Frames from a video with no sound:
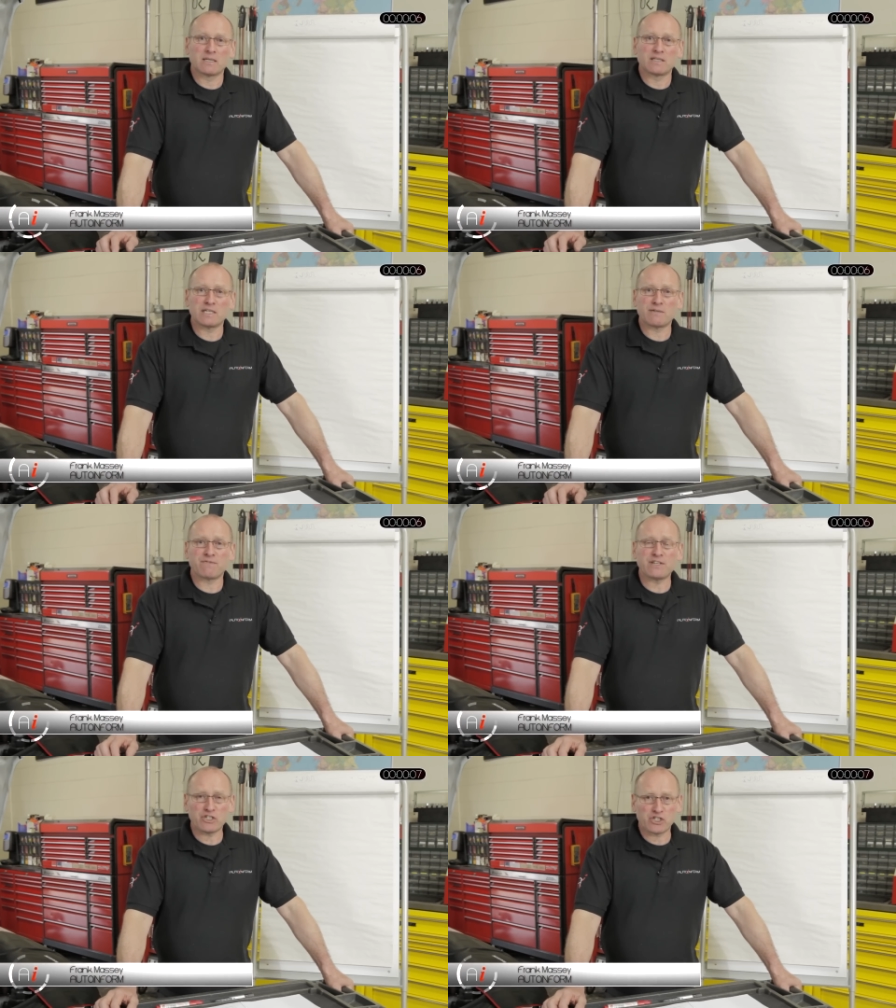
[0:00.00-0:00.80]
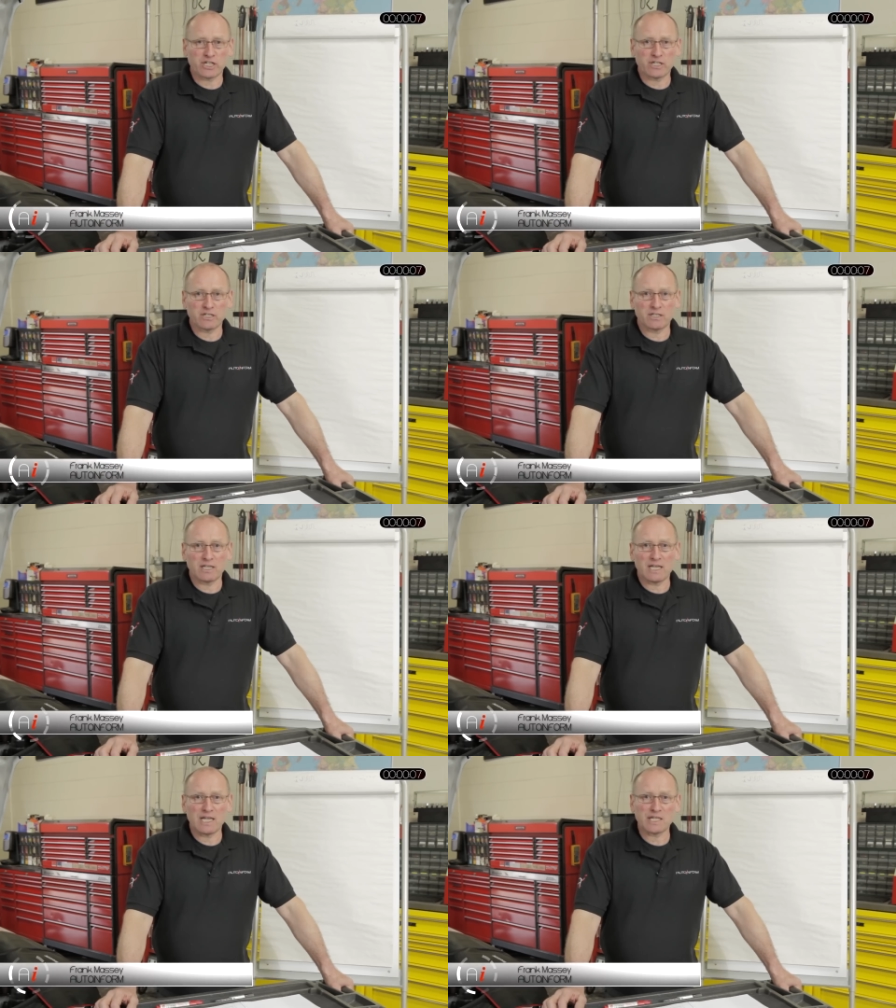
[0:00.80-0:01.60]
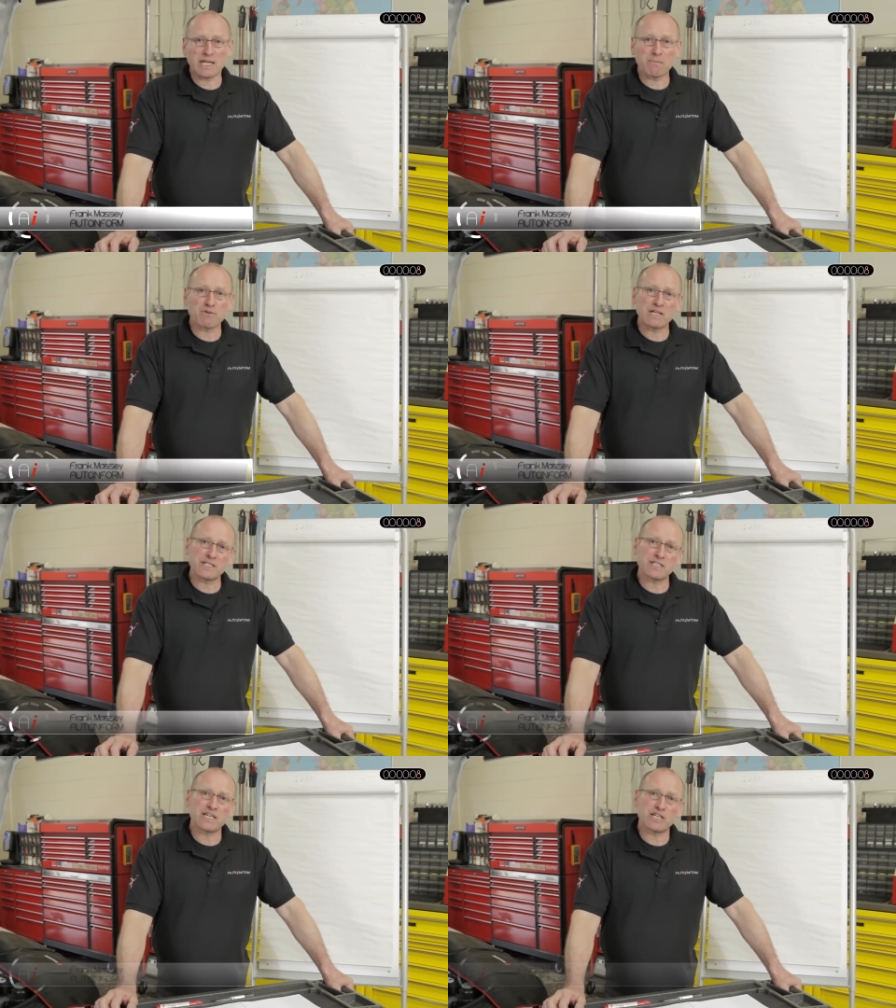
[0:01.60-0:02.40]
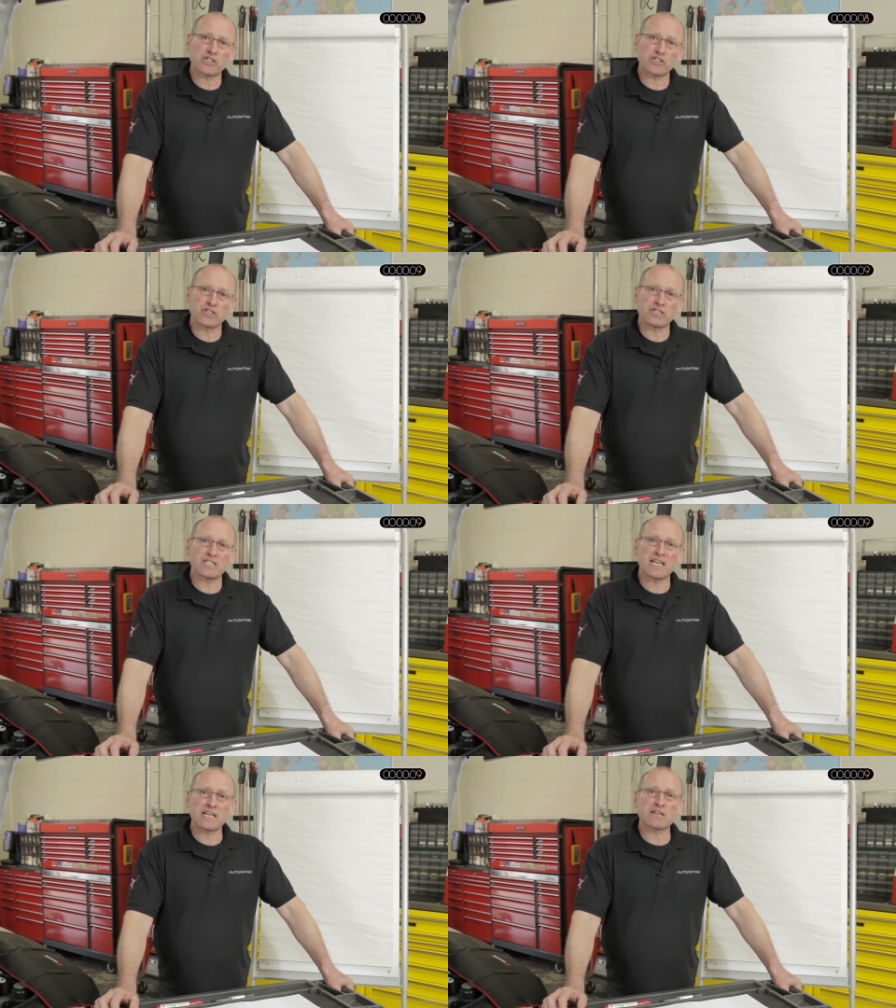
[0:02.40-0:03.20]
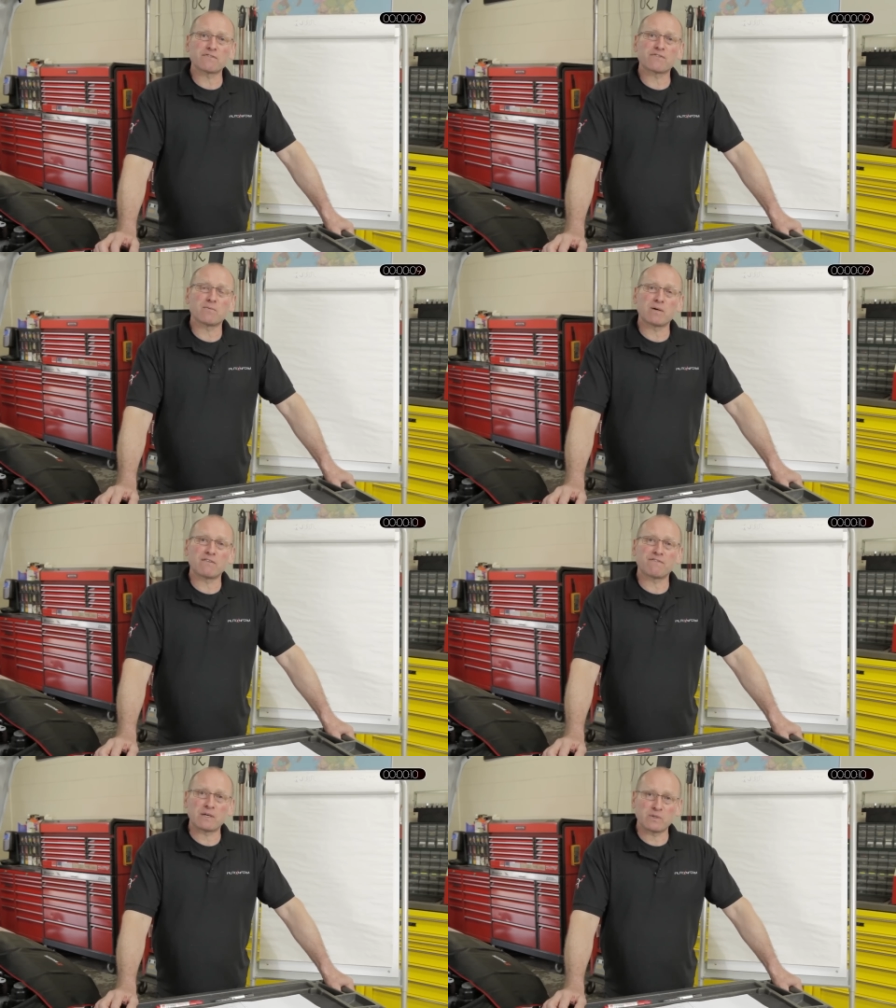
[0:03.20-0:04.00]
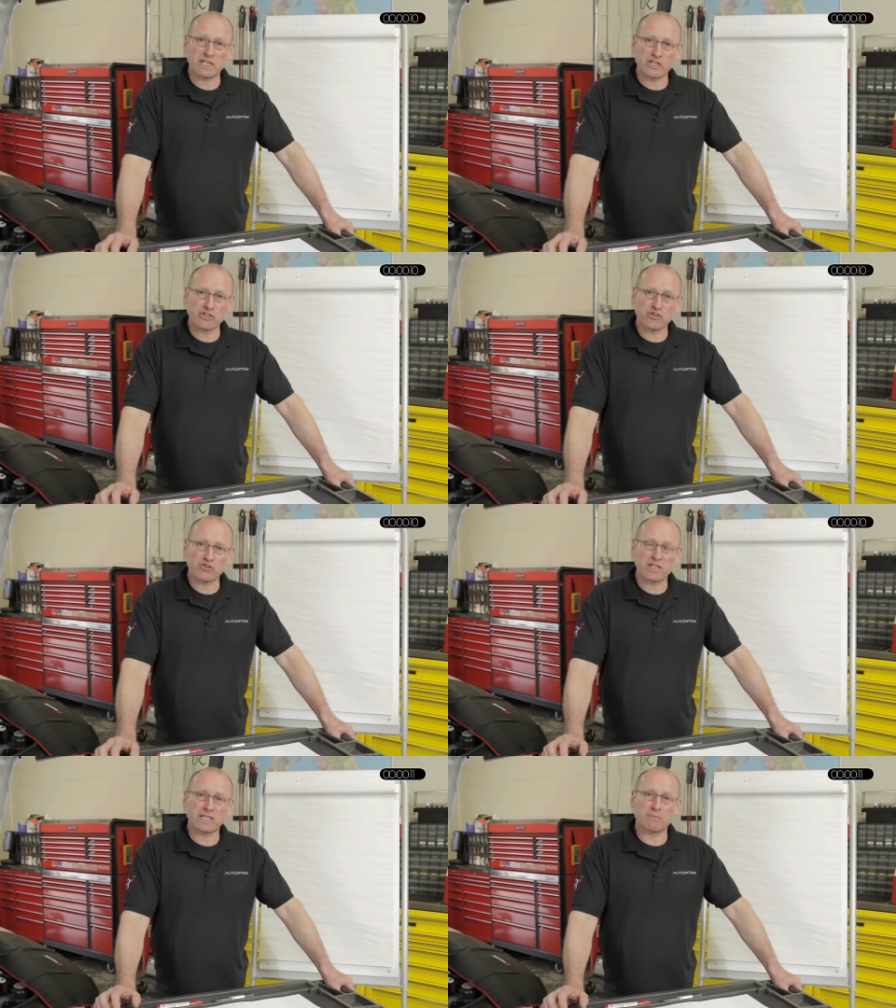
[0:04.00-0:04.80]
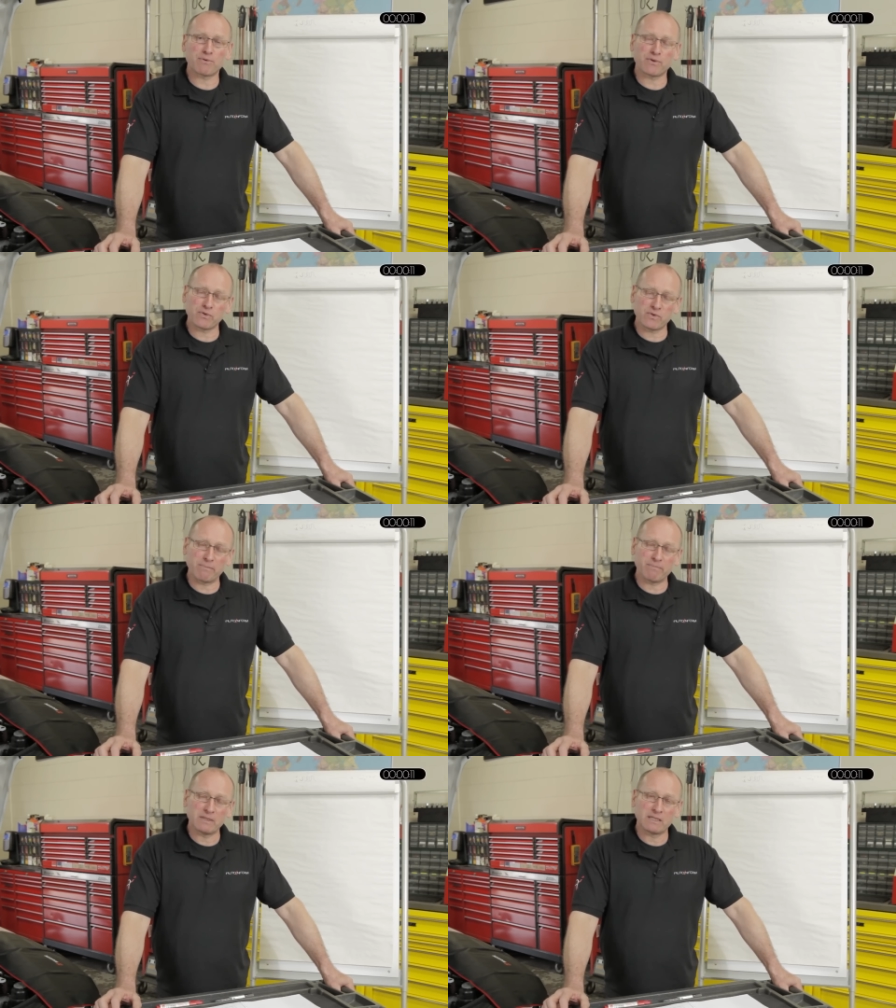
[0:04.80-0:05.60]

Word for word: This feature is a presentation taken from our foundation training programme